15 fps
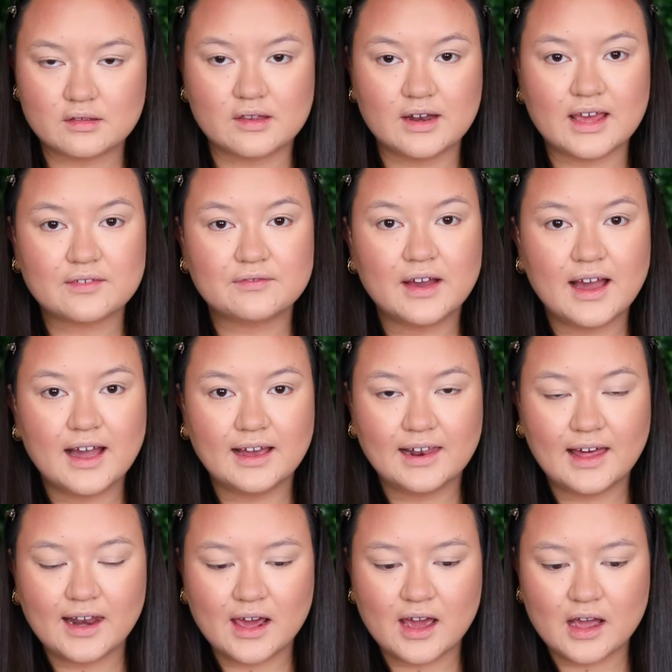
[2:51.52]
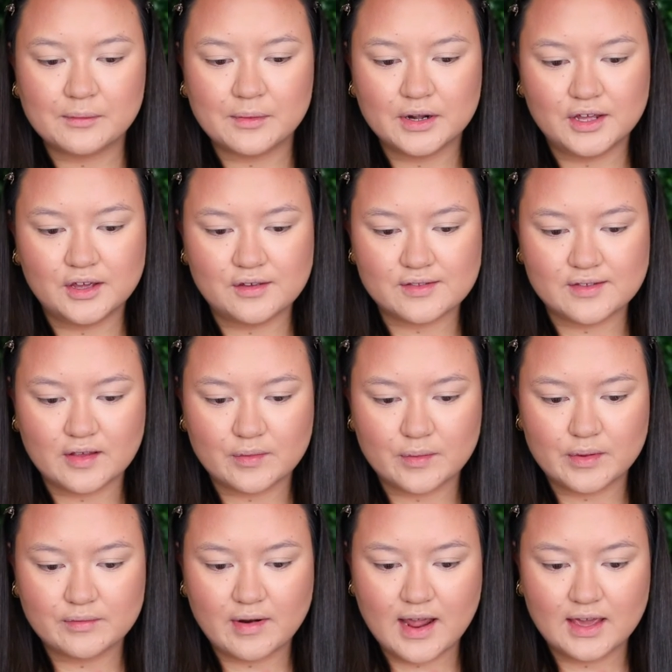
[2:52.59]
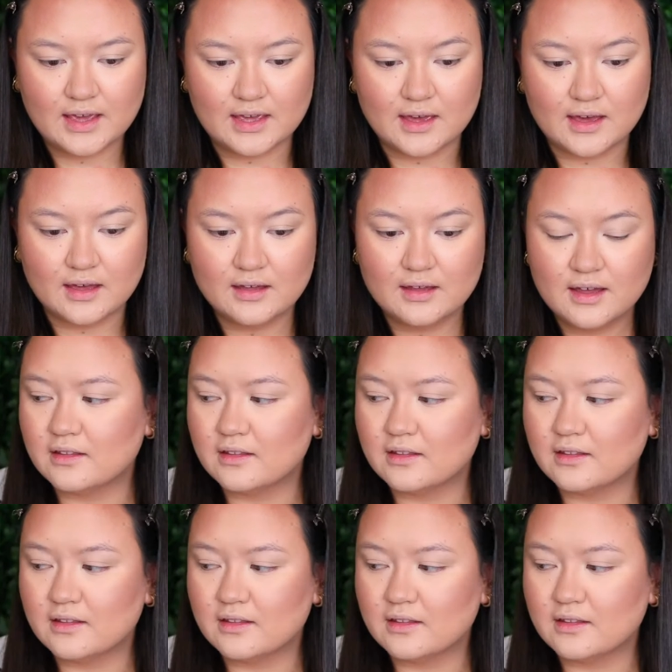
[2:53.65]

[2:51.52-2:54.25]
So next for highlighter, I want to use this one right here.